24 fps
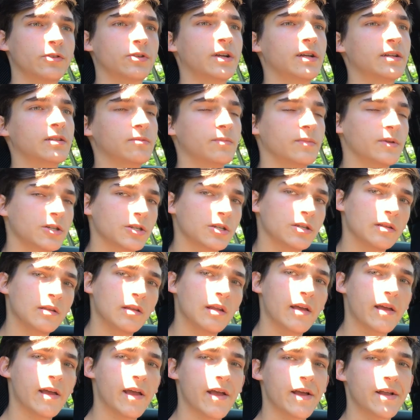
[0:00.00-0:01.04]
transmission,
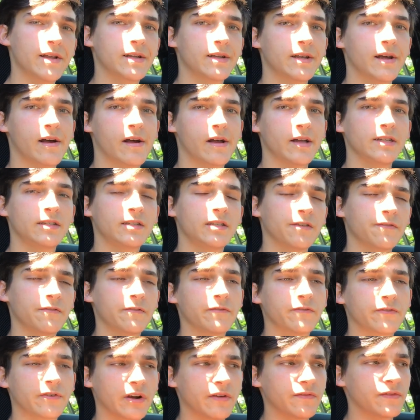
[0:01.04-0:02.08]
and it's
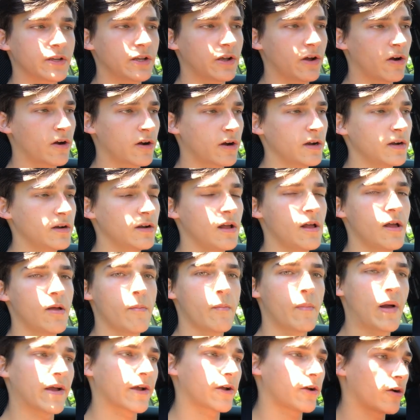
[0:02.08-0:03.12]
different for every car.
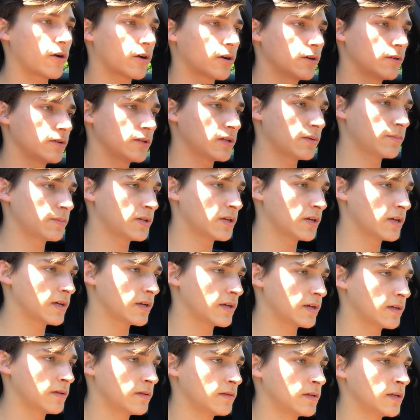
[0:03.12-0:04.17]
My car goes up
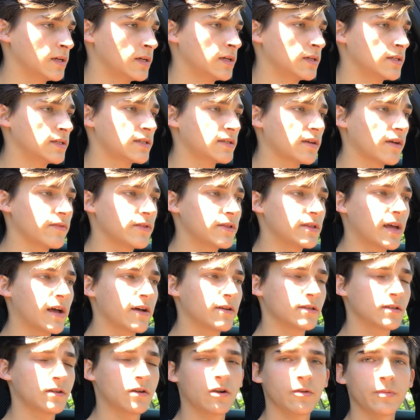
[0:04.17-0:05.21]
to
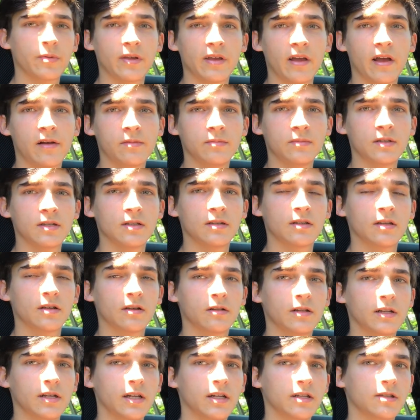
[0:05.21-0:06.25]
7,000 RPMs
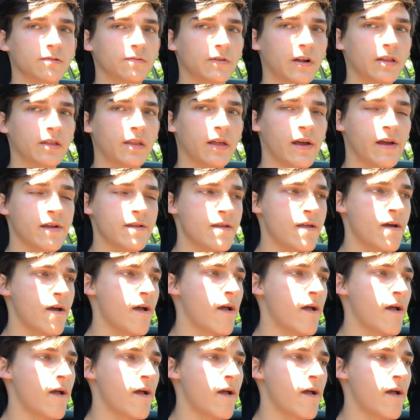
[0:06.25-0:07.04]
until it hits red line.